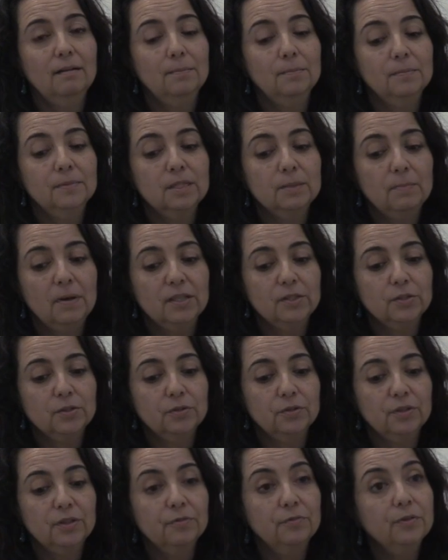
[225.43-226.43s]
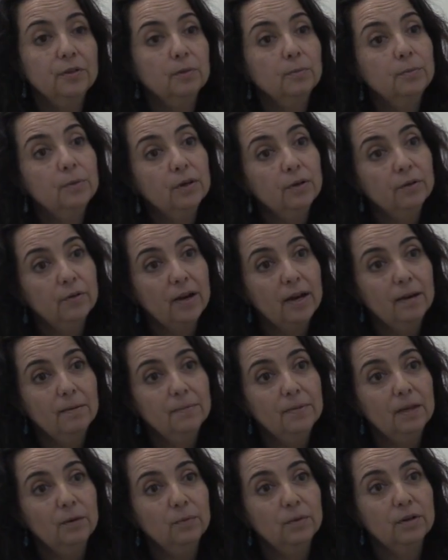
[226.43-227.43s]
sponsored the film
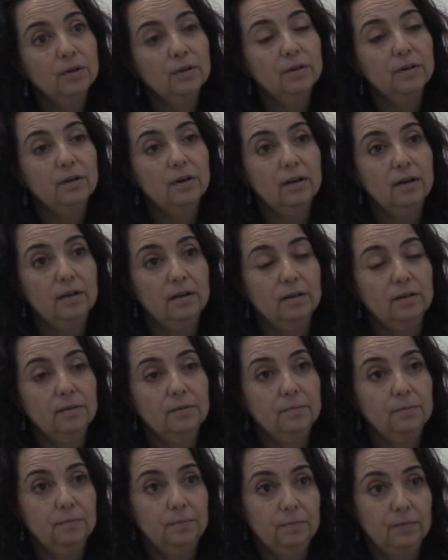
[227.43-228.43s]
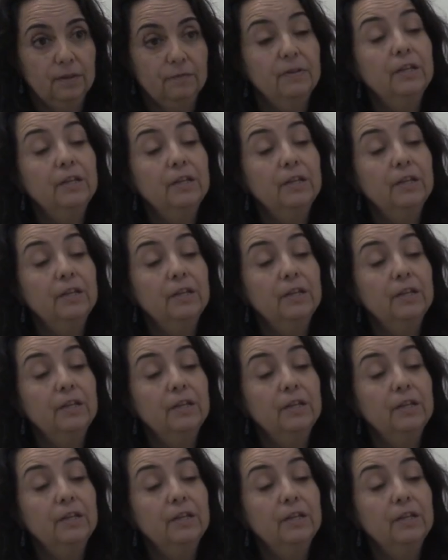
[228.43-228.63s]
program that the